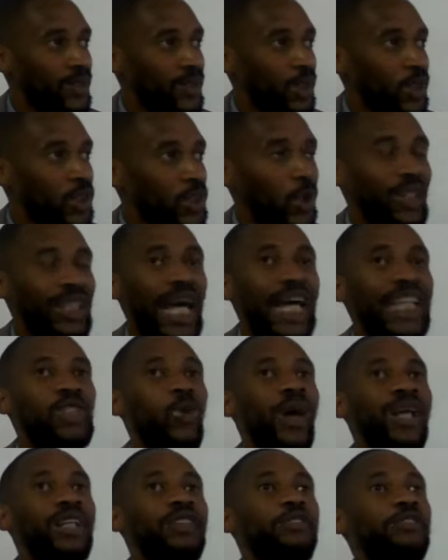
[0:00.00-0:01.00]
So that's
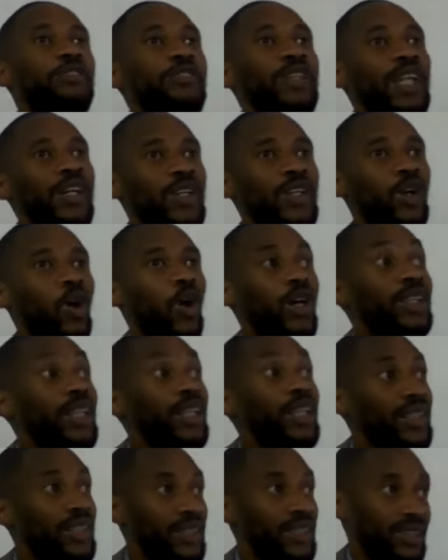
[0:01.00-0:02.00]
what fearing
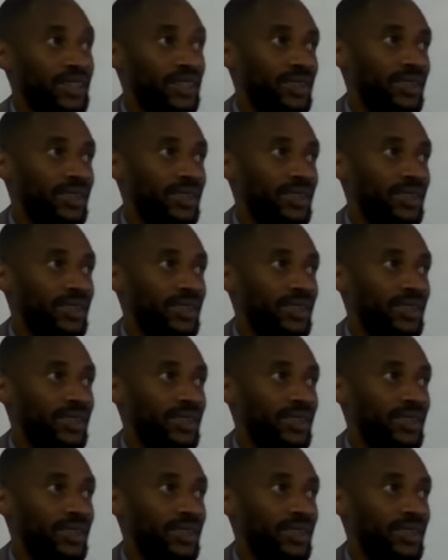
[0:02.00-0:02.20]
God is.